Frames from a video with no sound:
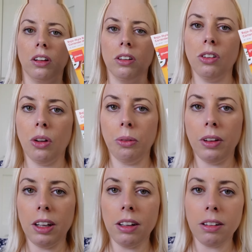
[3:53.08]
So
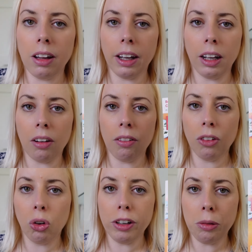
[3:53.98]
these like
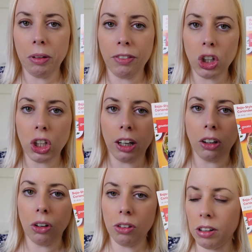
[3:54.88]
crispy fish
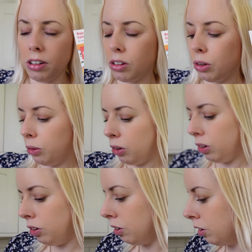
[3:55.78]
tacos, these are so good.